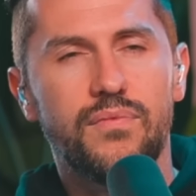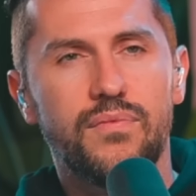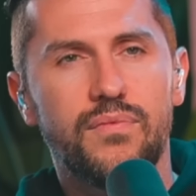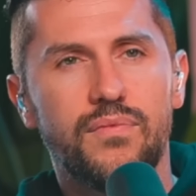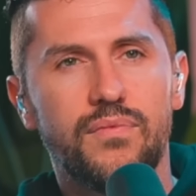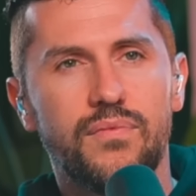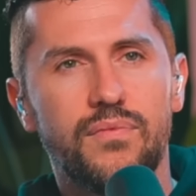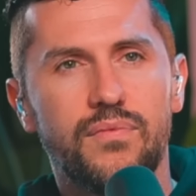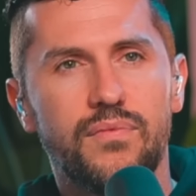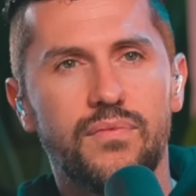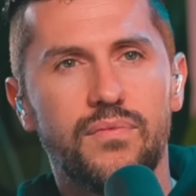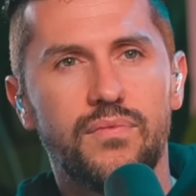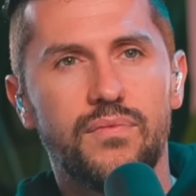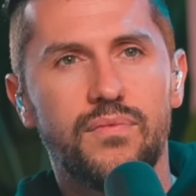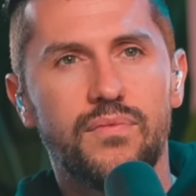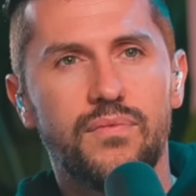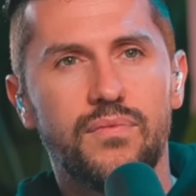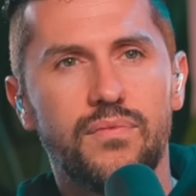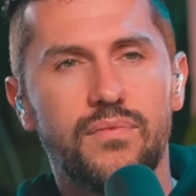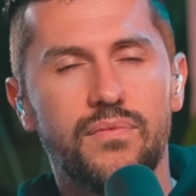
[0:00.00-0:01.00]

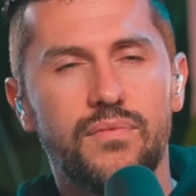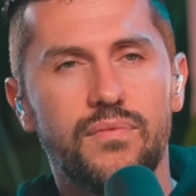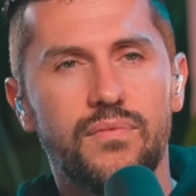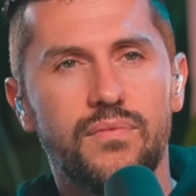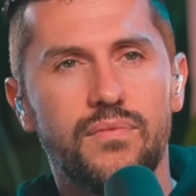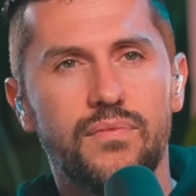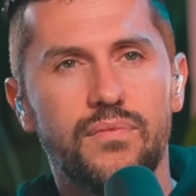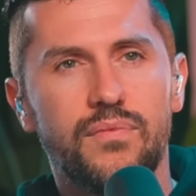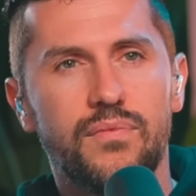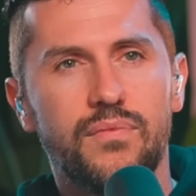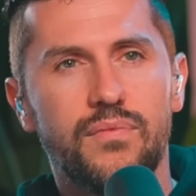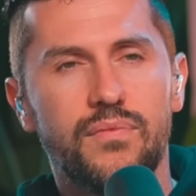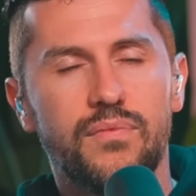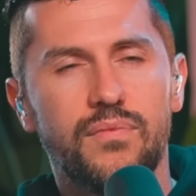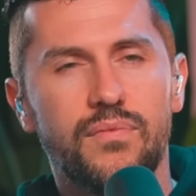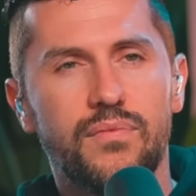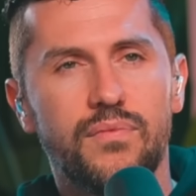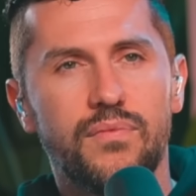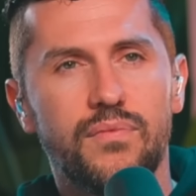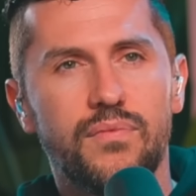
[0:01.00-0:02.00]

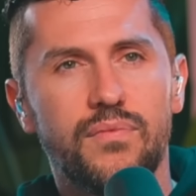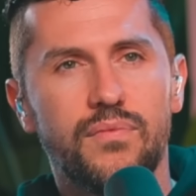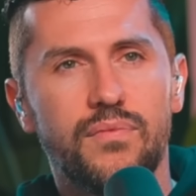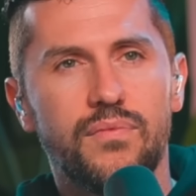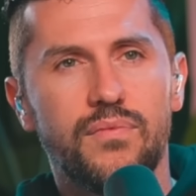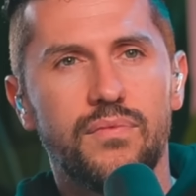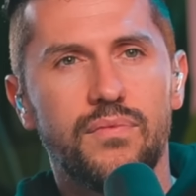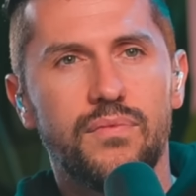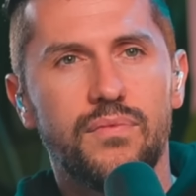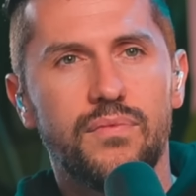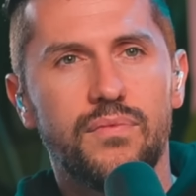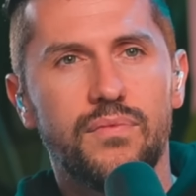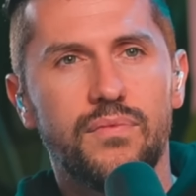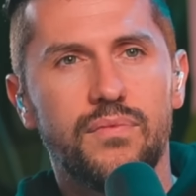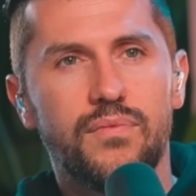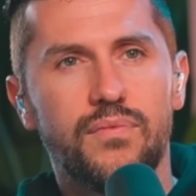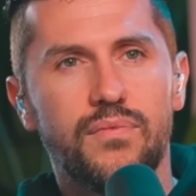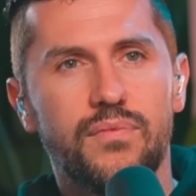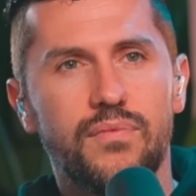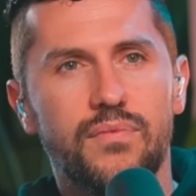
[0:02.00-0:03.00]

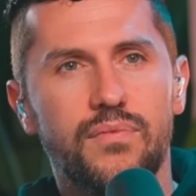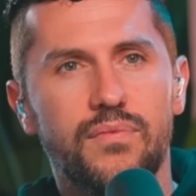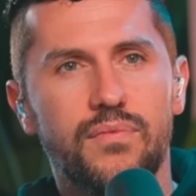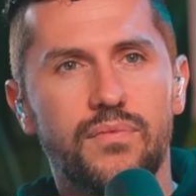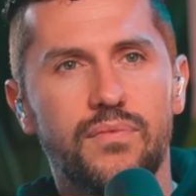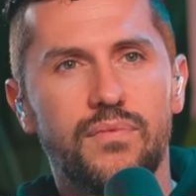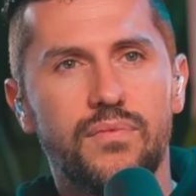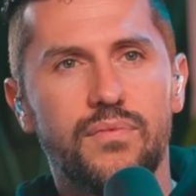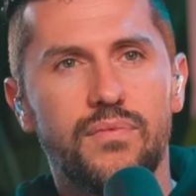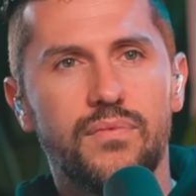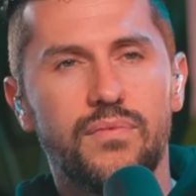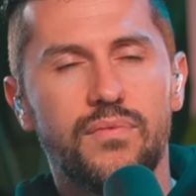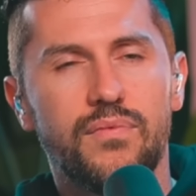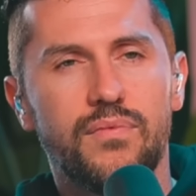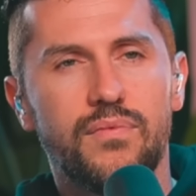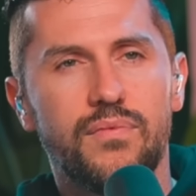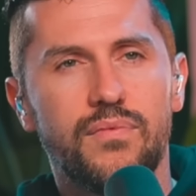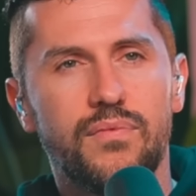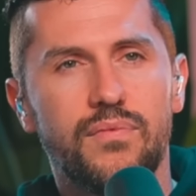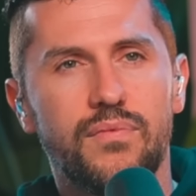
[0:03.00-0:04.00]

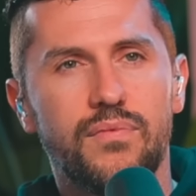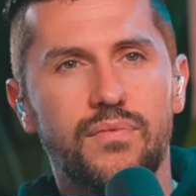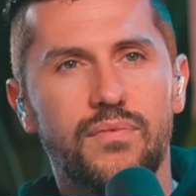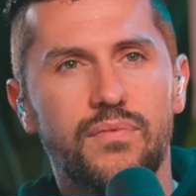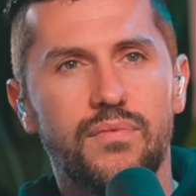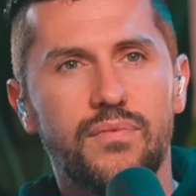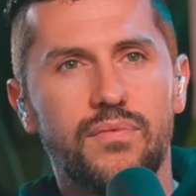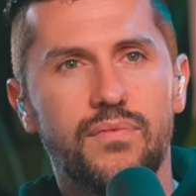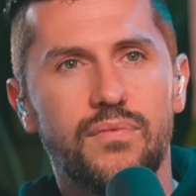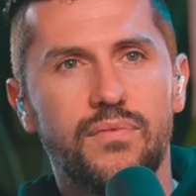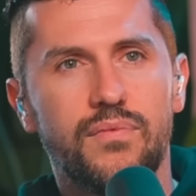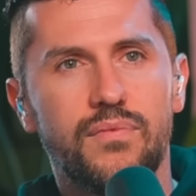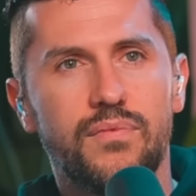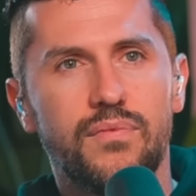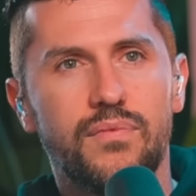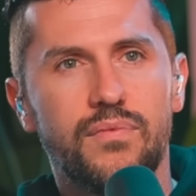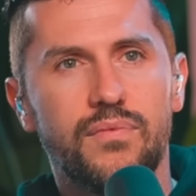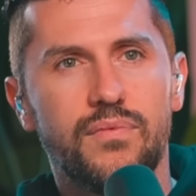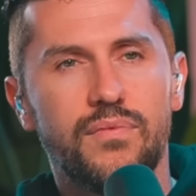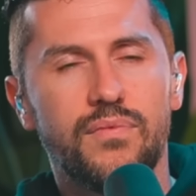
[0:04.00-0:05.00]

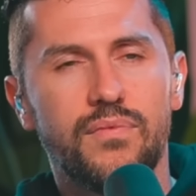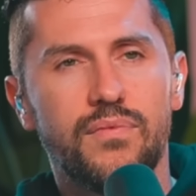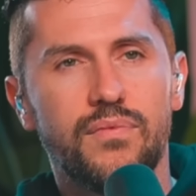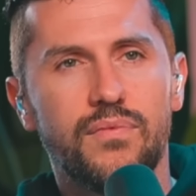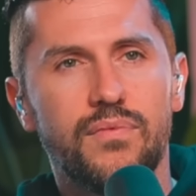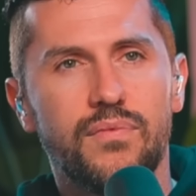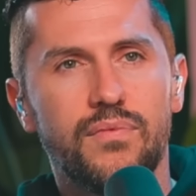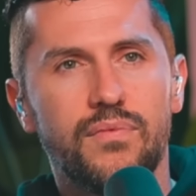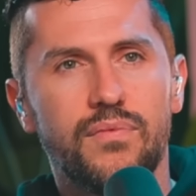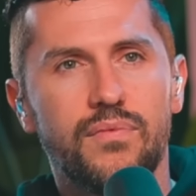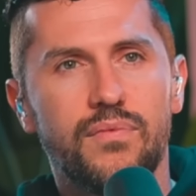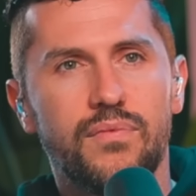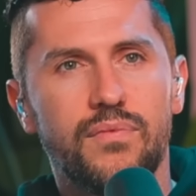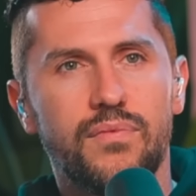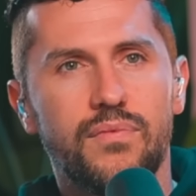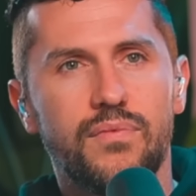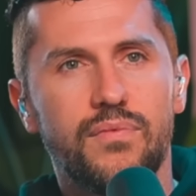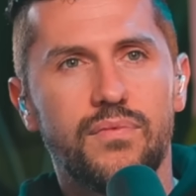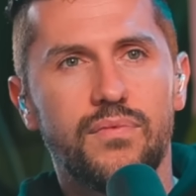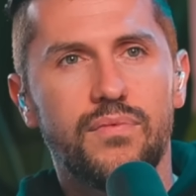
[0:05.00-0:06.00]

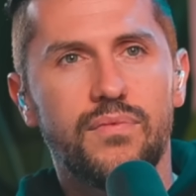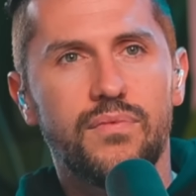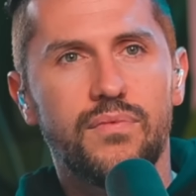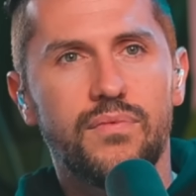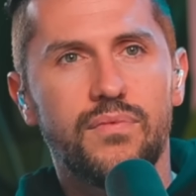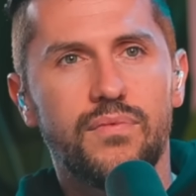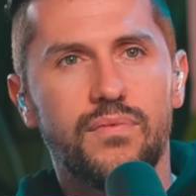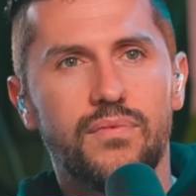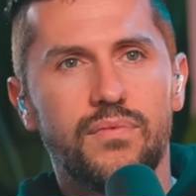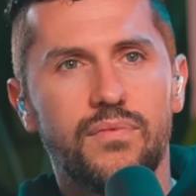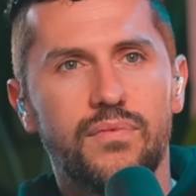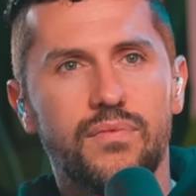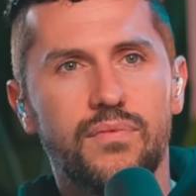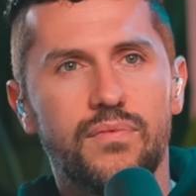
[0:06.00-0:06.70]
(silent)